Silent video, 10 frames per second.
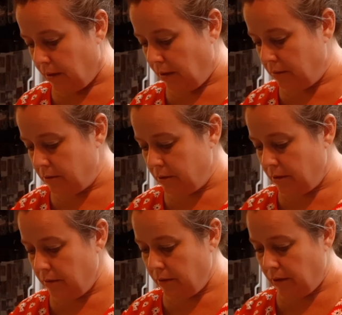
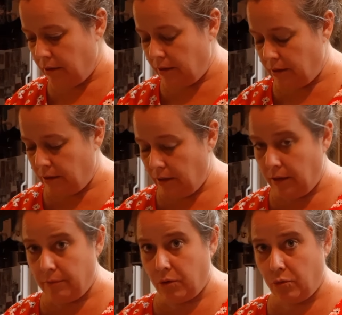Also,
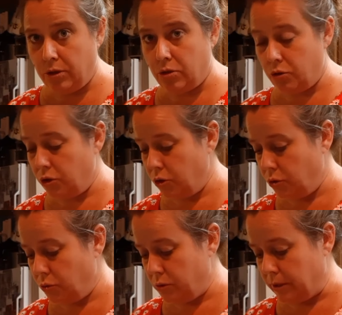I'm going to
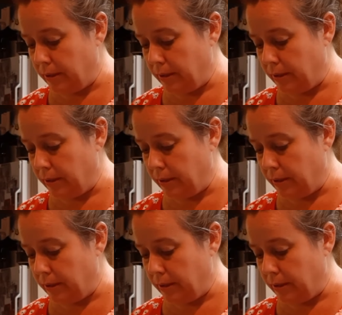use,